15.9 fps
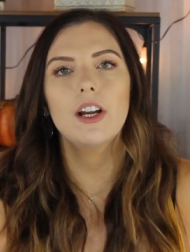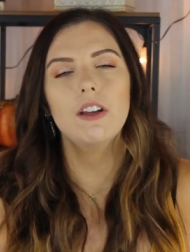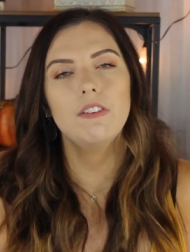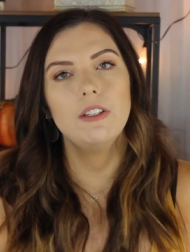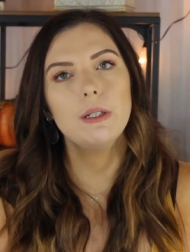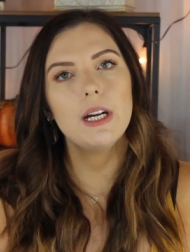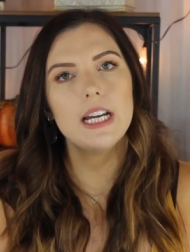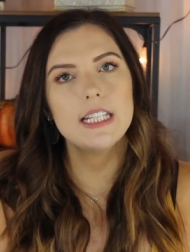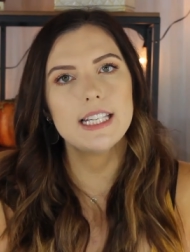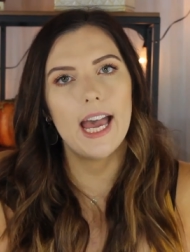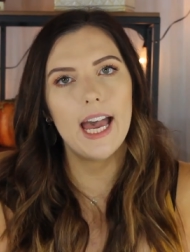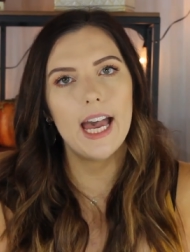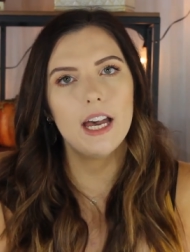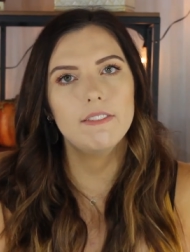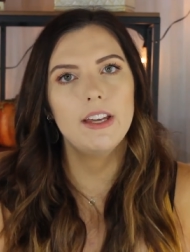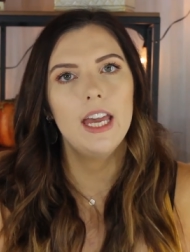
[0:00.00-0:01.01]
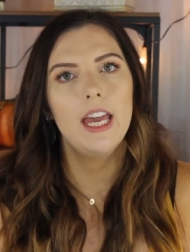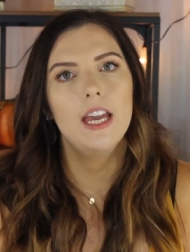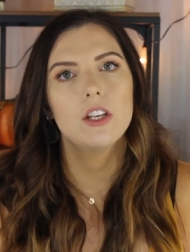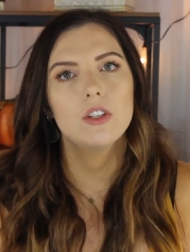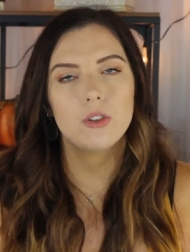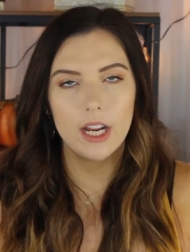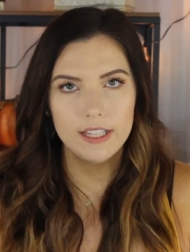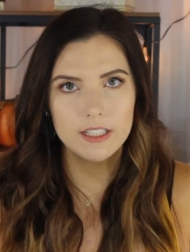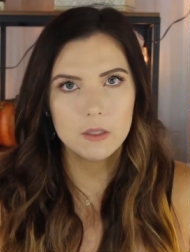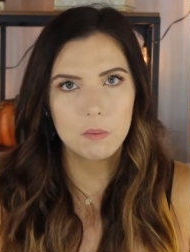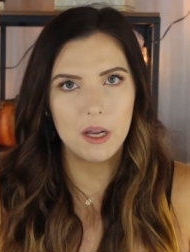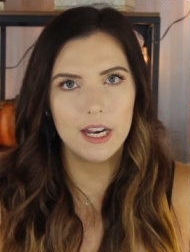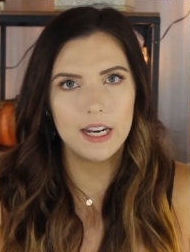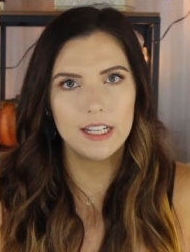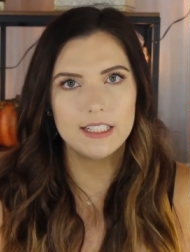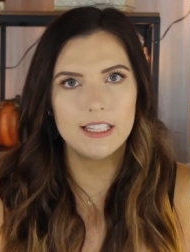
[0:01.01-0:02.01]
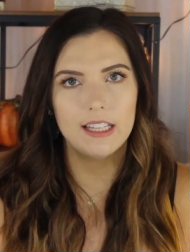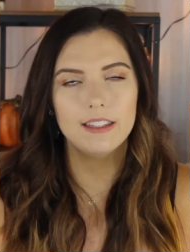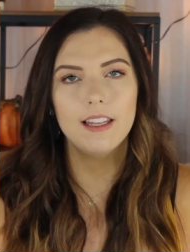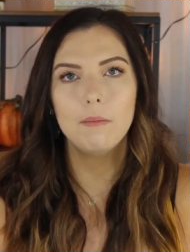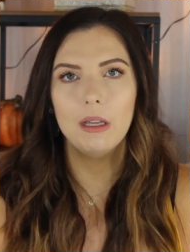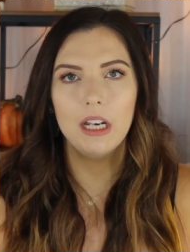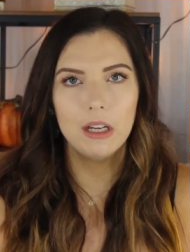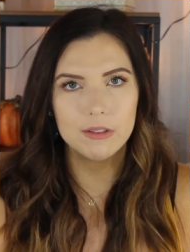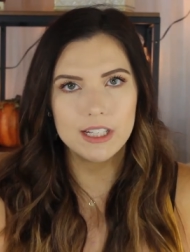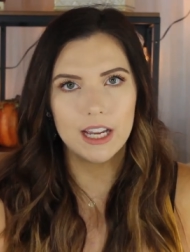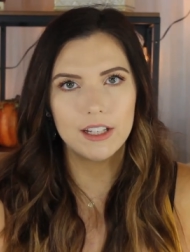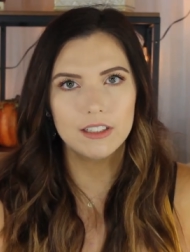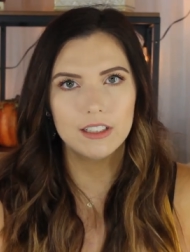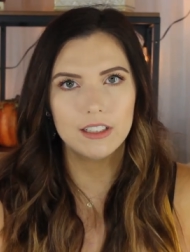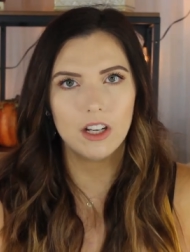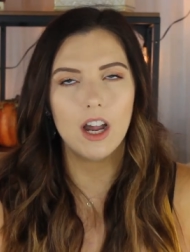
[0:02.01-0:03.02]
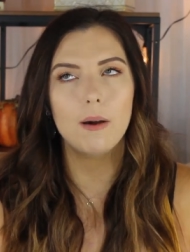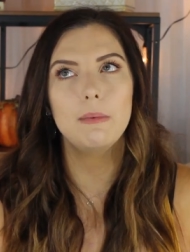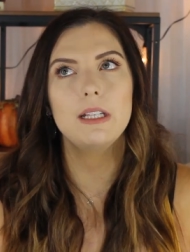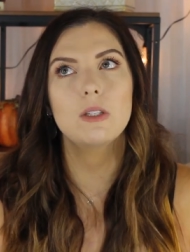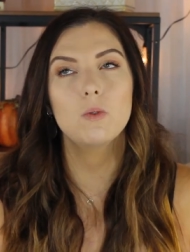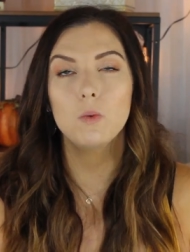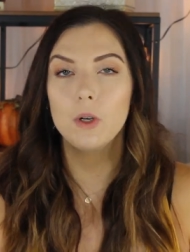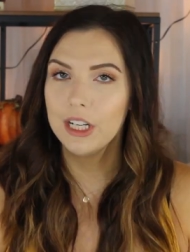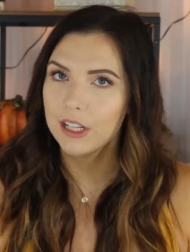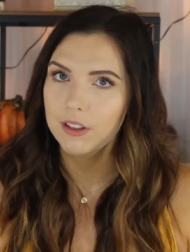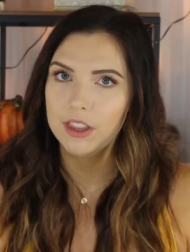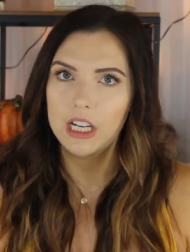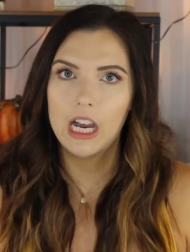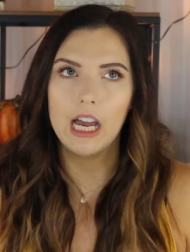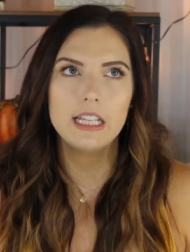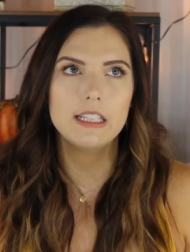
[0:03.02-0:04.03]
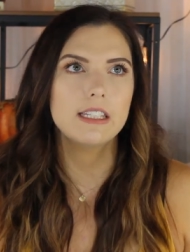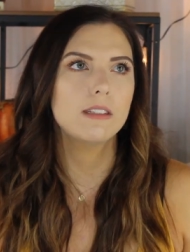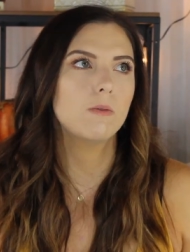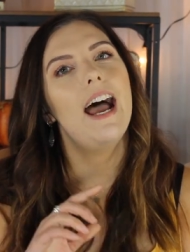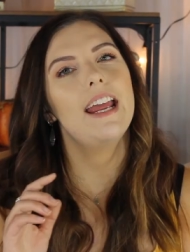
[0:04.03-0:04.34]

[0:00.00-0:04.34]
If you guys have tried this product, let me know down in the comments. What are your thoughts?